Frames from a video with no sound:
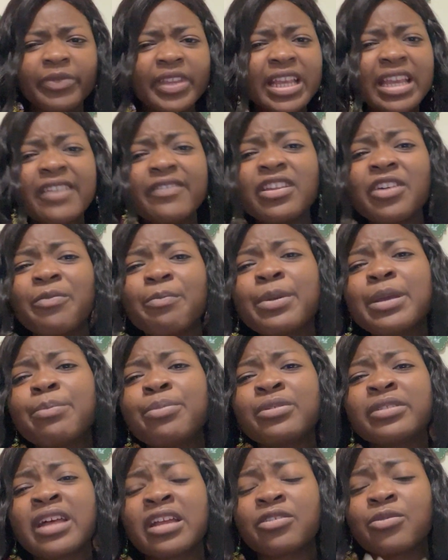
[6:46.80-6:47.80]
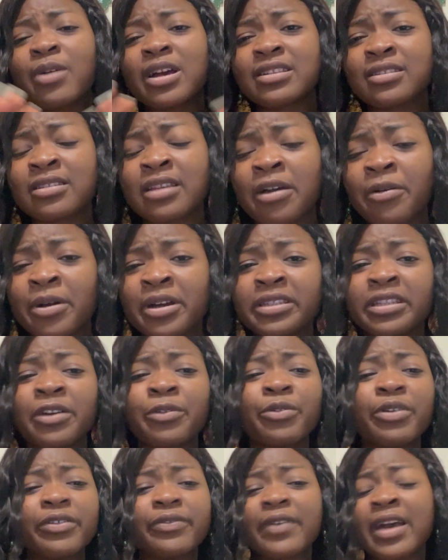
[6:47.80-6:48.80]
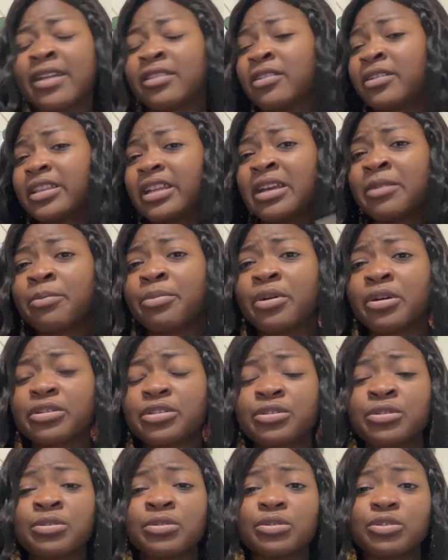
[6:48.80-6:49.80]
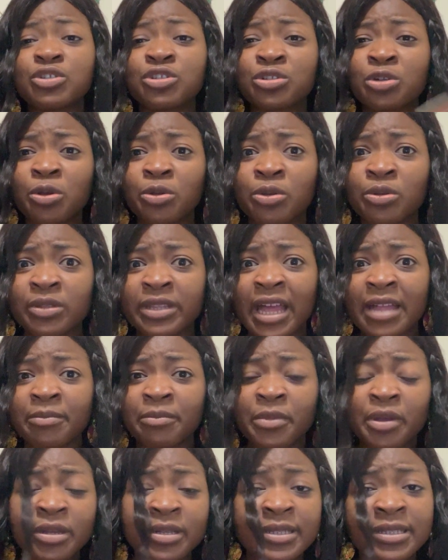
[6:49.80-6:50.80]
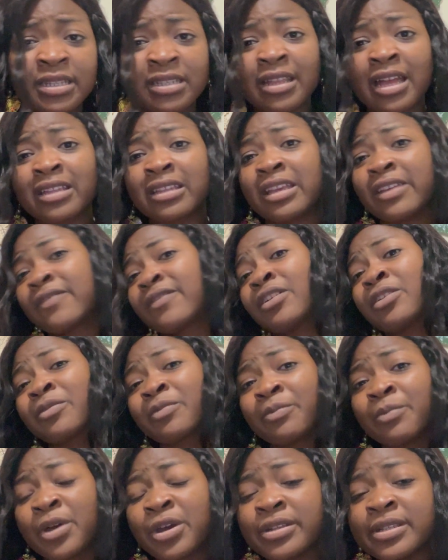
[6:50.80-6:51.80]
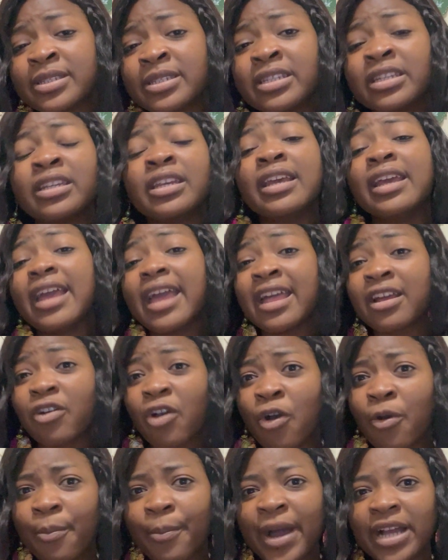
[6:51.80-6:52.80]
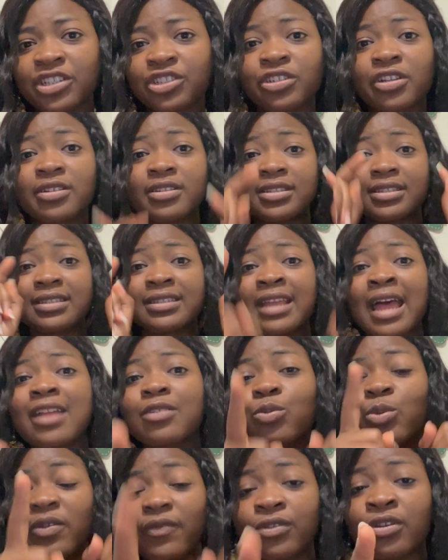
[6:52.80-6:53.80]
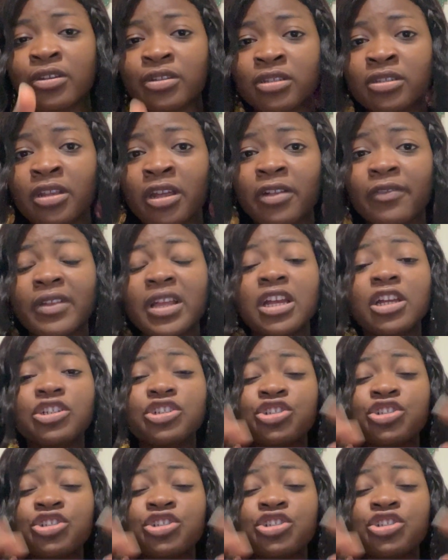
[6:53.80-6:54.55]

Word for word: if the people that you are surrounded with are not able to show you that mercy, that gift of mercy and compassion, start with yourself.